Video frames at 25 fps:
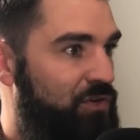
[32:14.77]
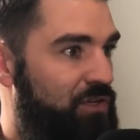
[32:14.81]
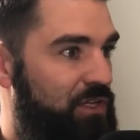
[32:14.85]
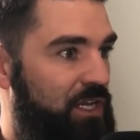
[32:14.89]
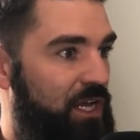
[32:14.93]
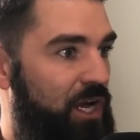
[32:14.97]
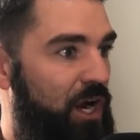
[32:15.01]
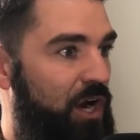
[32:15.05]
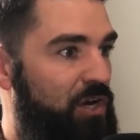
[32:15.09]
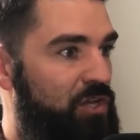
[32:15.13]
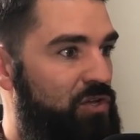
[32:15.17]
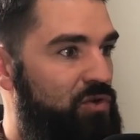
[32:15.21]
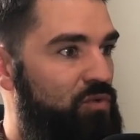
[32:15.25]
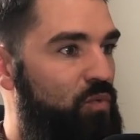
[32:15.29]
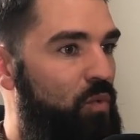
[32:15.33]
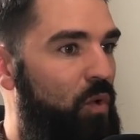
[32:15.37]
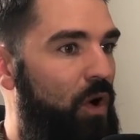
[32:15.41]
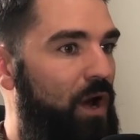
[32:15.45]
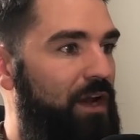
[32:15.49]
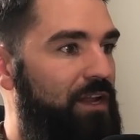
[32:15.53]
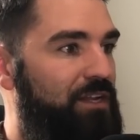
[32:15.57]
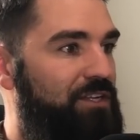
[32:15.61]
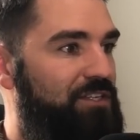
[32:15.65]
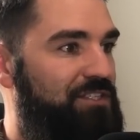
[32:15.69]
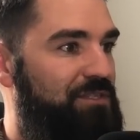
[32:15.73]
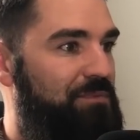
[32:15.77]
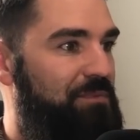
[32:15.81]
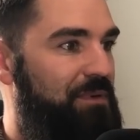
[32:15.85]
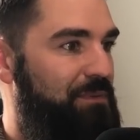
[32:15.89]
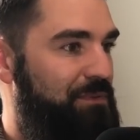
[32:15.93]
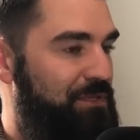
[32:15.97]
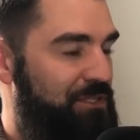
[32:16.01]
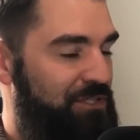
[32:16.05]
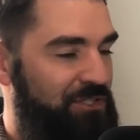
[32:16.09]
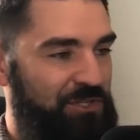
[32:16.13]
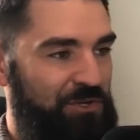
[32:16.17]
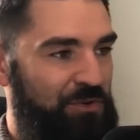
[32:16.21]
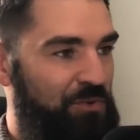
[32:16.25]
earlier, yep. are you wanting just to be
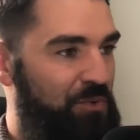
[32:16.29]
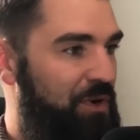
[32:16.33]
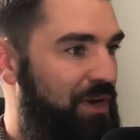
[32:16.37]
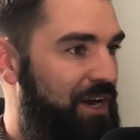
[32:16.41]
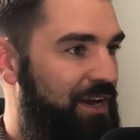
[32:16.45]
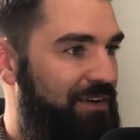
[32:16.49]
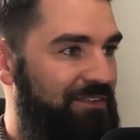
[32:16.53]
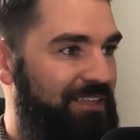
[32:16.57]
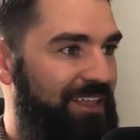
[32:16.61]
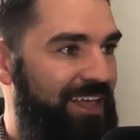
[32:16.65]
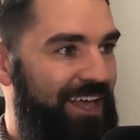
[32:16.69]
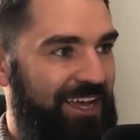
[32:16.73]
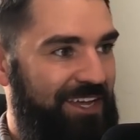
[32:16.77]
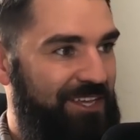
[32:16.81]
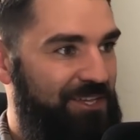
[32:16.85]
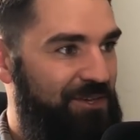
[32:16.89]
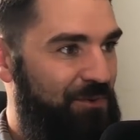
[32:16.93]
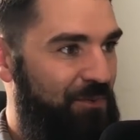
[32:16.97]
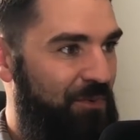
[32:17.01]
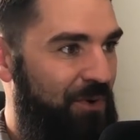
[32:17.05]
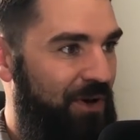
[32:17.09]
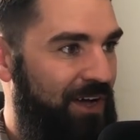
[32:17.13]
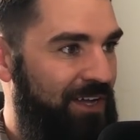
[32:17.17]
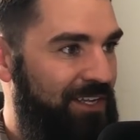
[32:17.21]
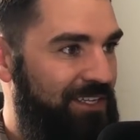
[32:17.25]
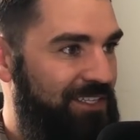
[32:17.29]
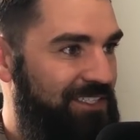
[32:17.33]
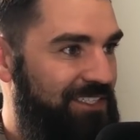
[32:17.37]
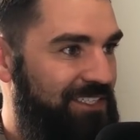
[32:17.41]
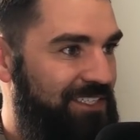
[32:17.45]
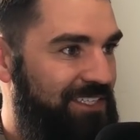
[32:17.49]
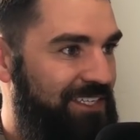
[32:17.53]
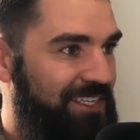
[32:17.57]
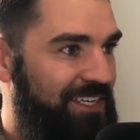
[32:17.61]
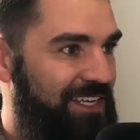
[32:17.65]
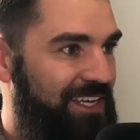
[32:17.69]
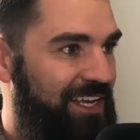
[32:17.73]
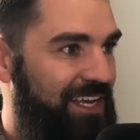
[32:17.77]
able to do whatever the heck mm-hmm. you want?
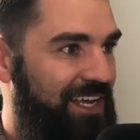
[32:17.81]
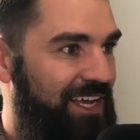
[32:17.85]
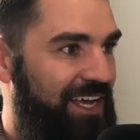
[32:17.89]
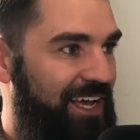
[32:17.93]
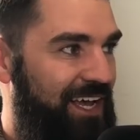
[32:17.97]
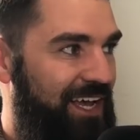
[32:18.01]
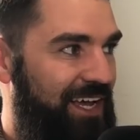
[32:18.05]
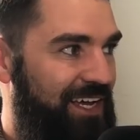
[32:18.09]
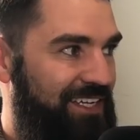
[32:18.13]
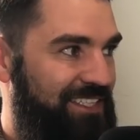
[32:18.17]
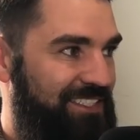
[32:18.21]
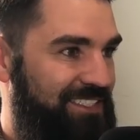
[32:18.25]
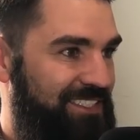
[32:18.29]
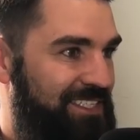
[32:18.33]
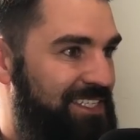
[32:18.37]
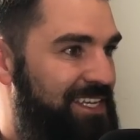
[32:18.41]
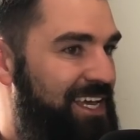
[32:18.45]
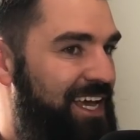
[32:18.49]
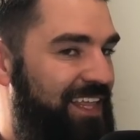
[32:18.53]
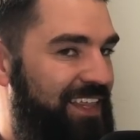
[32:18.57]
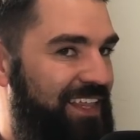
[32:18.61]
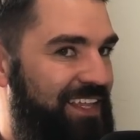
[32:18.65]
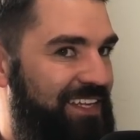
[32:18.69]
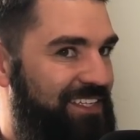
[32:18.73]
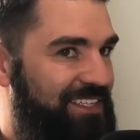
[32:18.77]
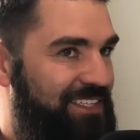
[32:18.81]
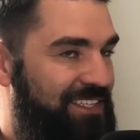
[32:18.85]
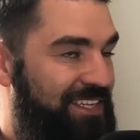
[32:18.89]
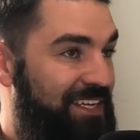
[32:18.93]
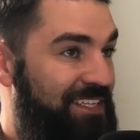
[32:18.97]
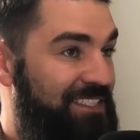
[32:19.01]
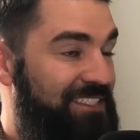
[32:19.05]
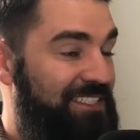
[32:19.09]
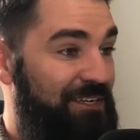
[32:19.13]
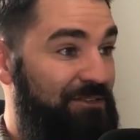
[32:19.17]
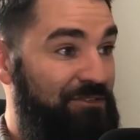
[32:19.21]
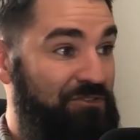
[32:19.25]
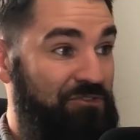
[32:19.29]
Uh, 'cause yeah, that
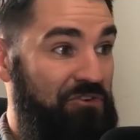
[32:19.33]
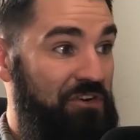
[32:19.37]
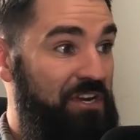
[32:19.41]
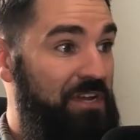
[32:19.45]
does sound